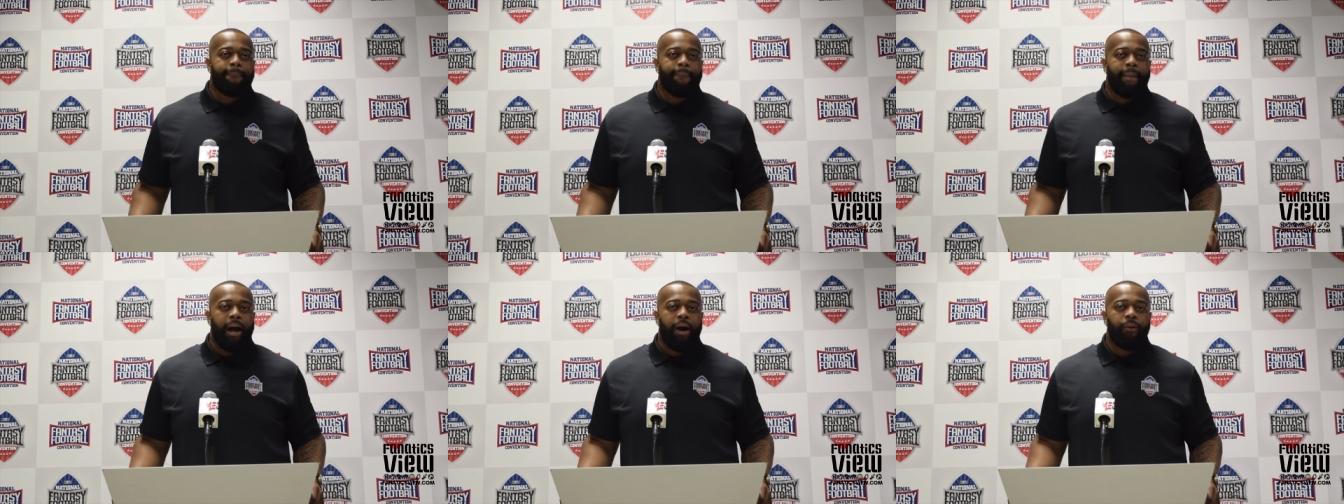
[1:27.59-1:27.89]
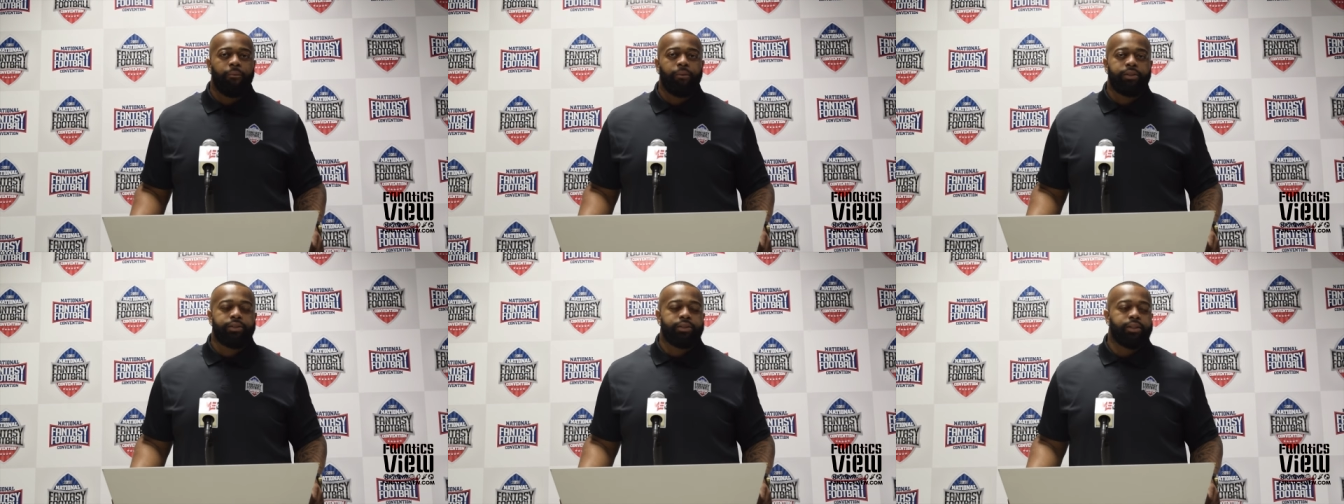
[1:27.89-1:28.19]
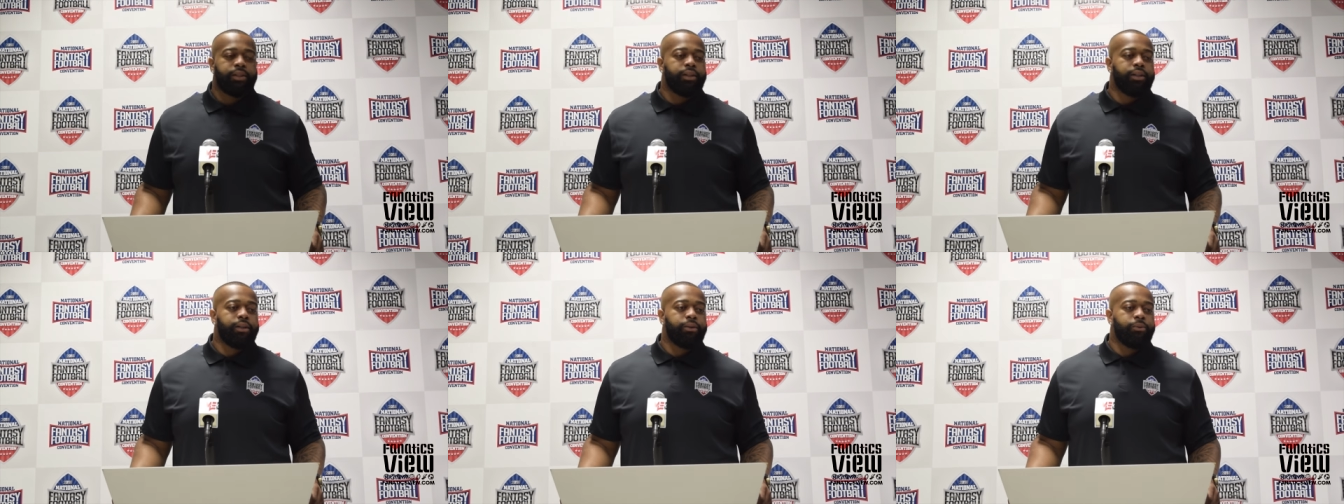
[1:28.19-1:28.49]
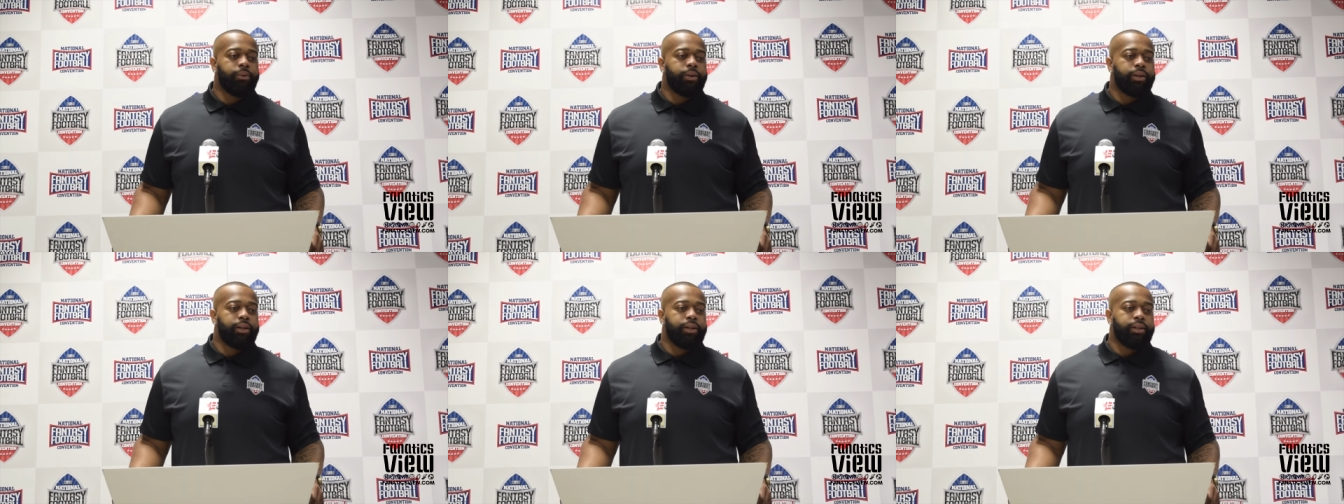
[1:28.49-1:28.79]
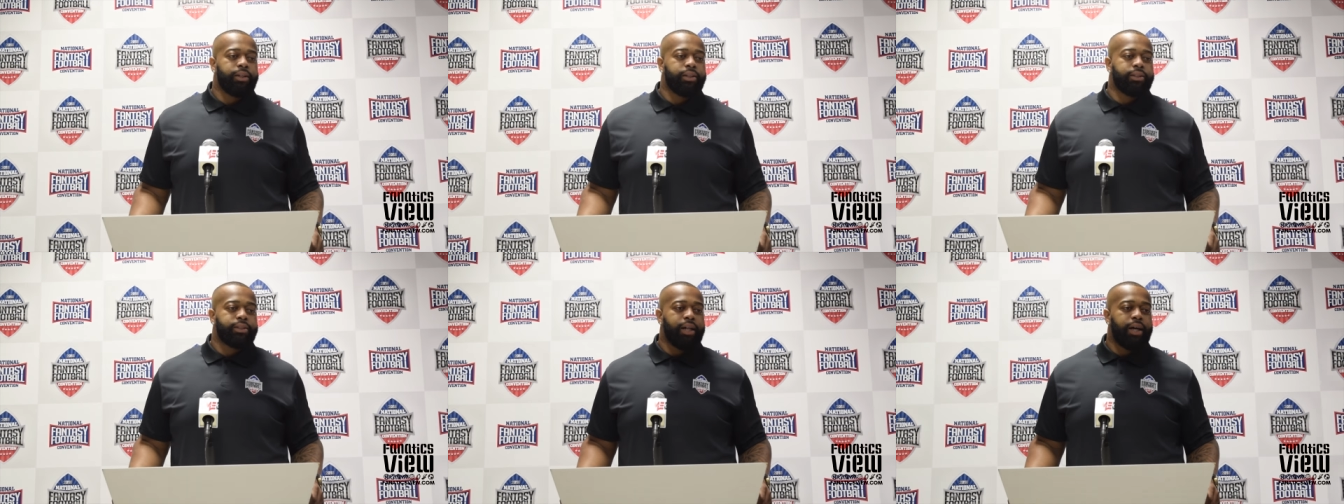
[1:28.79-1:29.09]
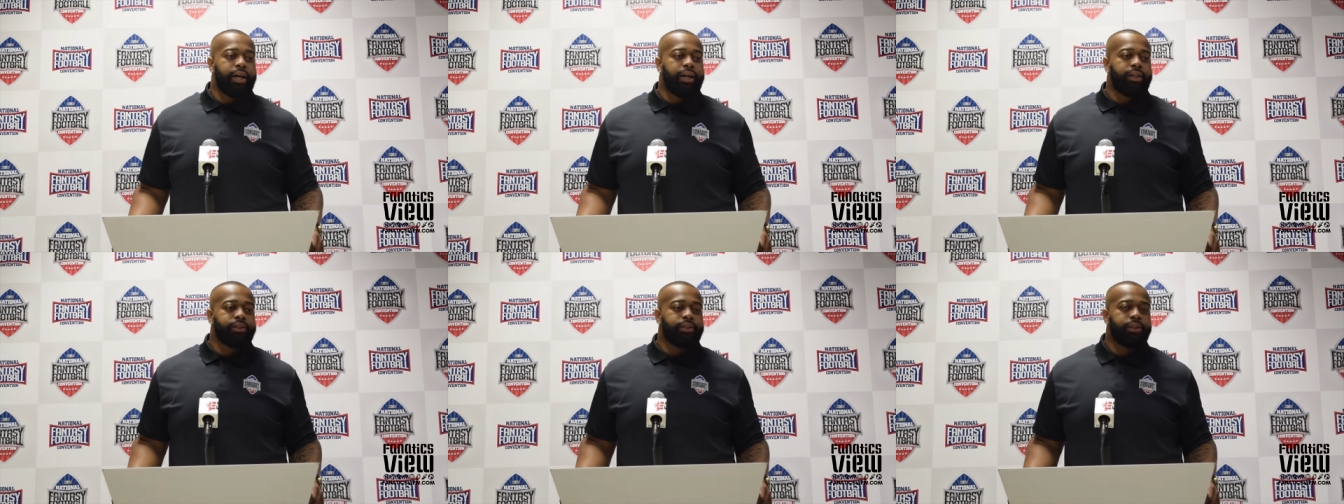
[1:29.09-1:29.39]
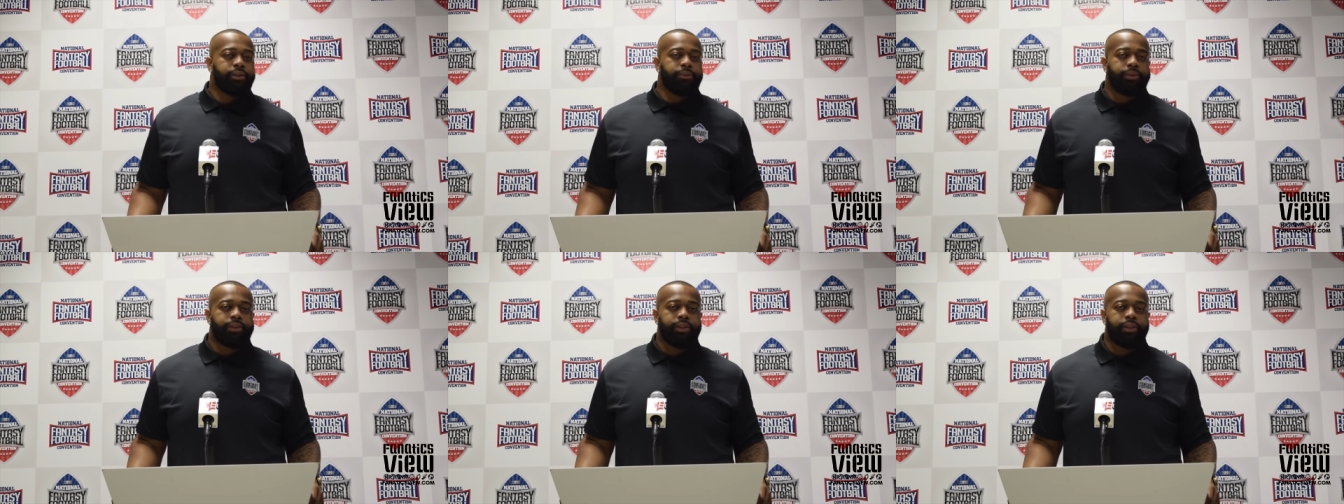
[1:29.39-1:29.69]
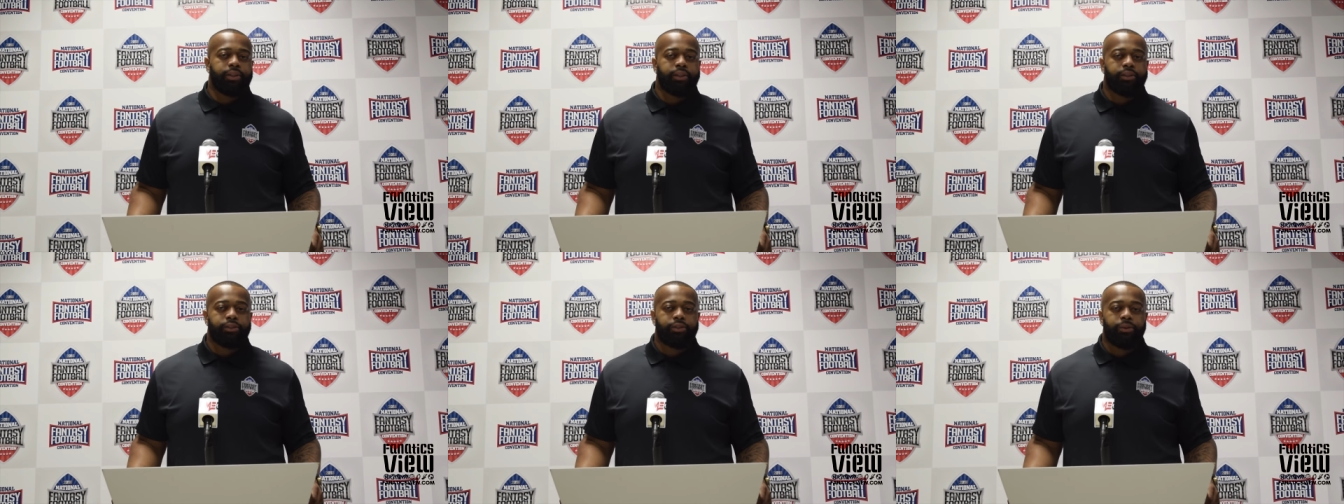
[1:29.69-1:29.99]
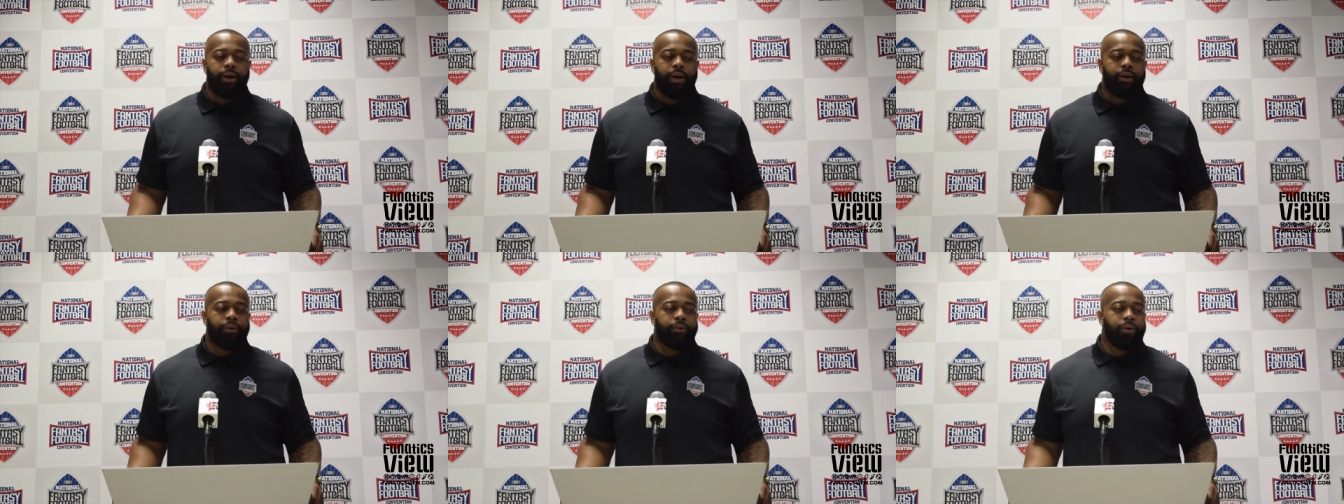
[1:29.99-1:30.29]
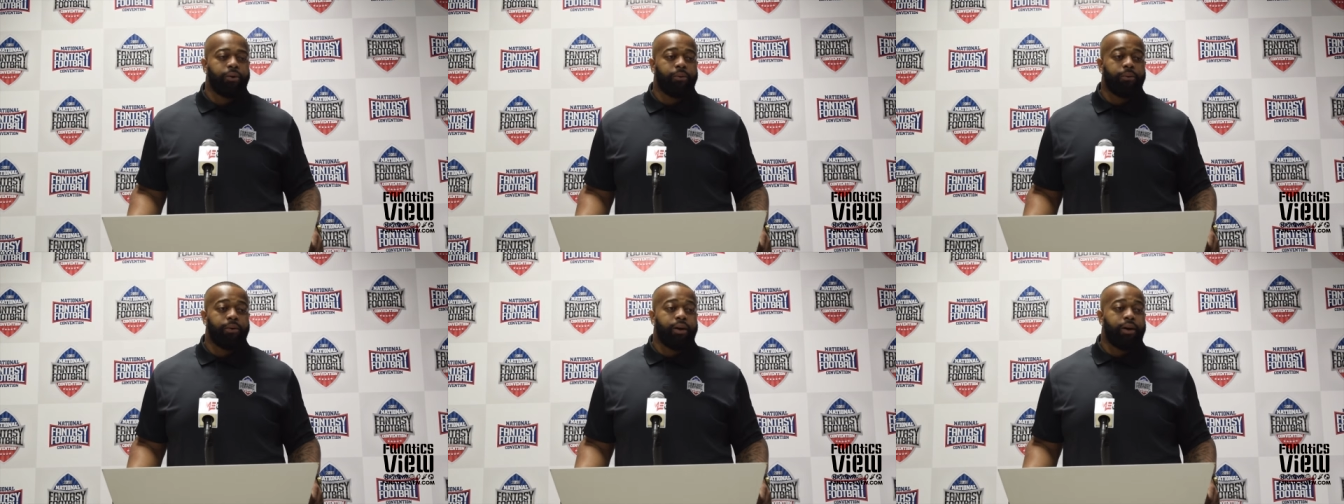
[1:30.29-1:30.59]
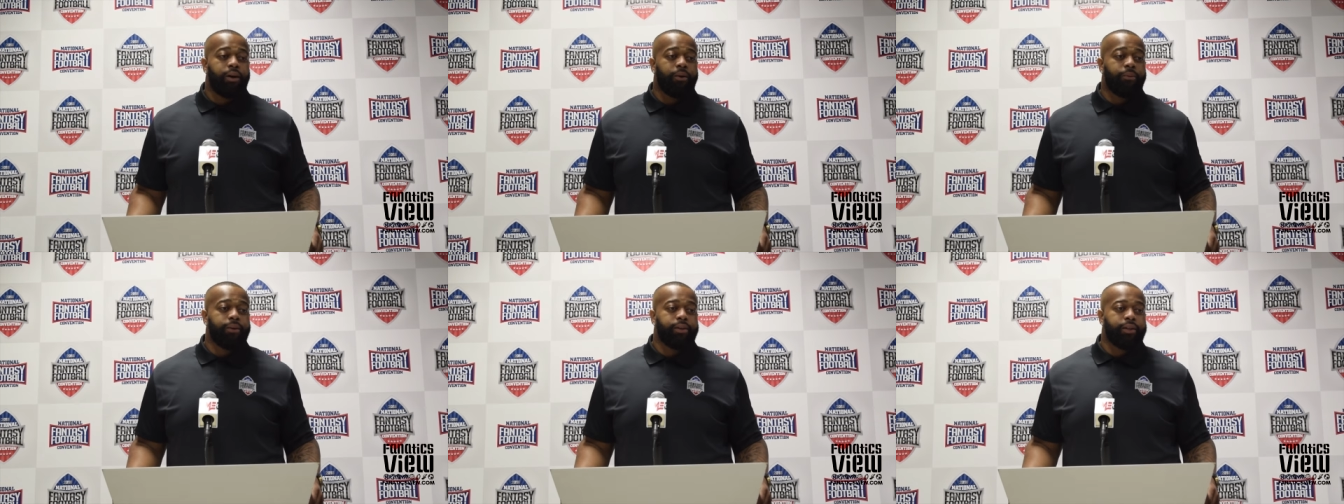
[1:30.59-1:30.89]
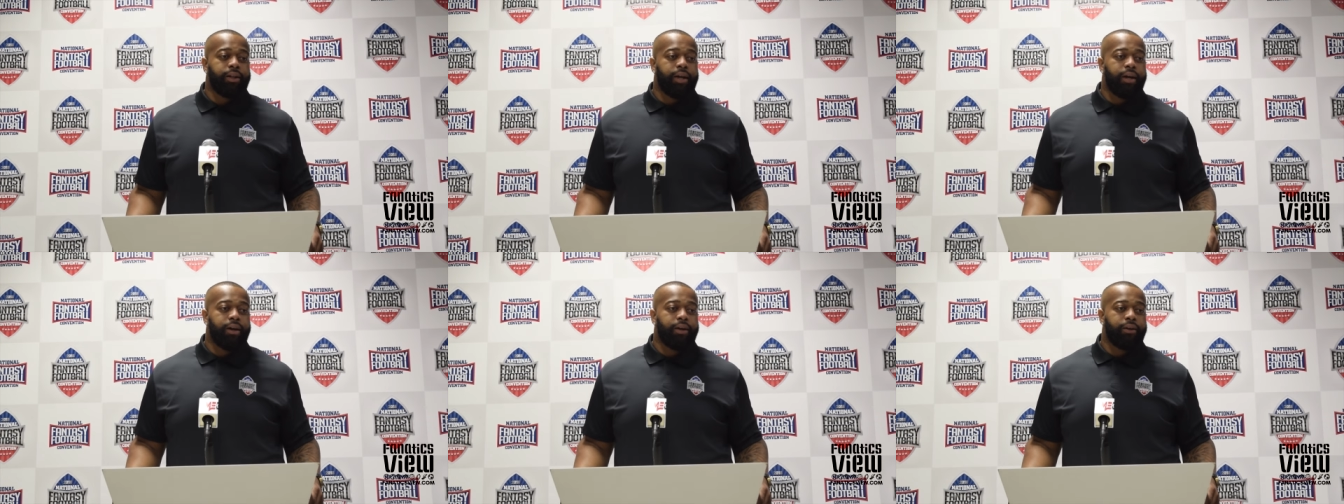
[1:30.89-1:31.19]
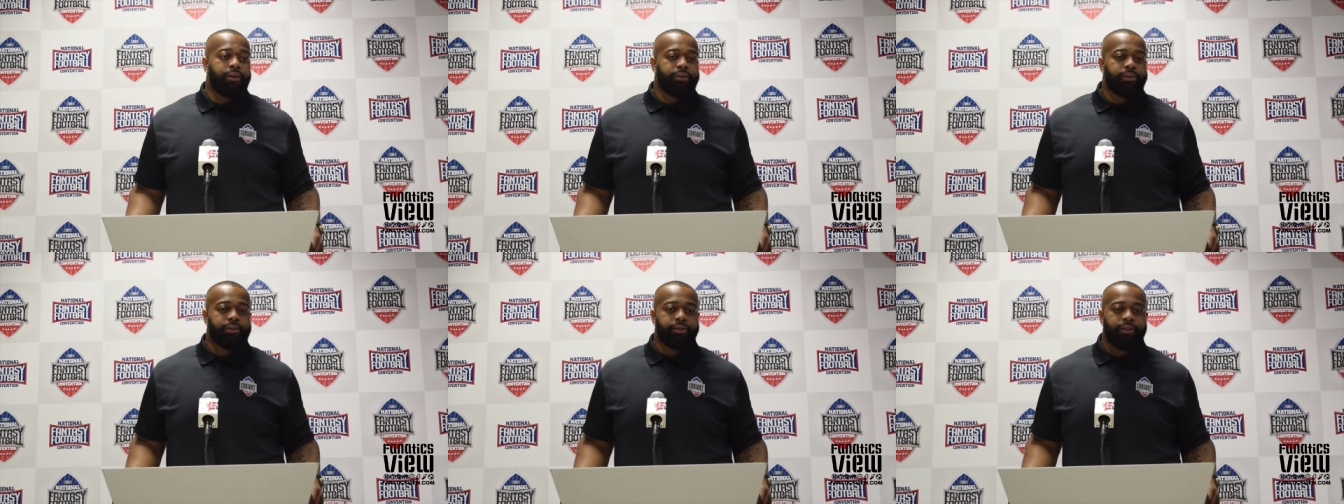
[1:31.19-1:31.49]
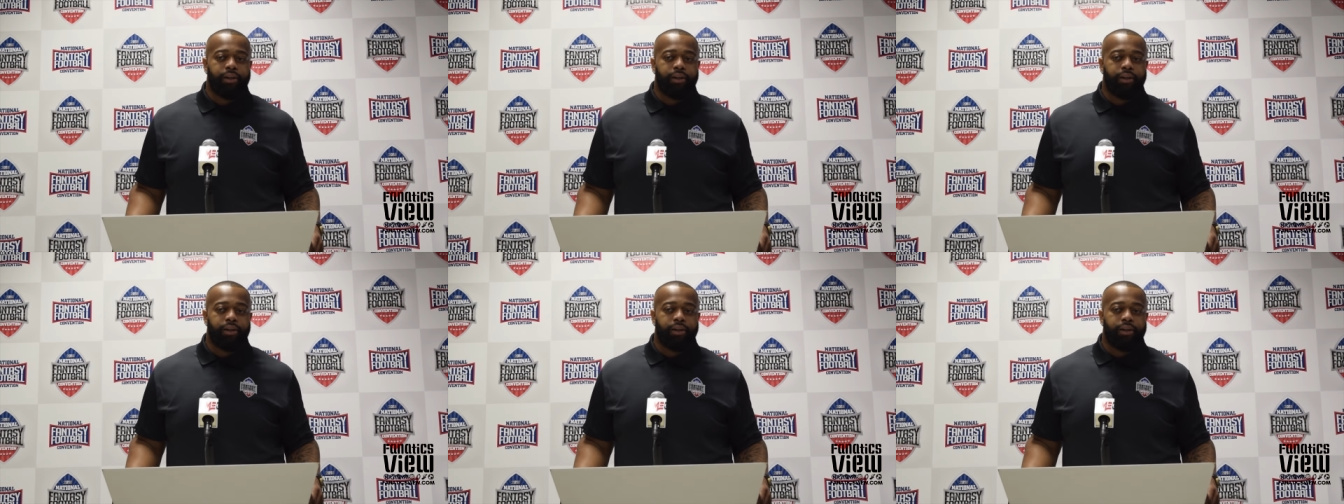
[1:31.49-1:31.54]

I wasn't here when his last year was here, so I don't know what all went down.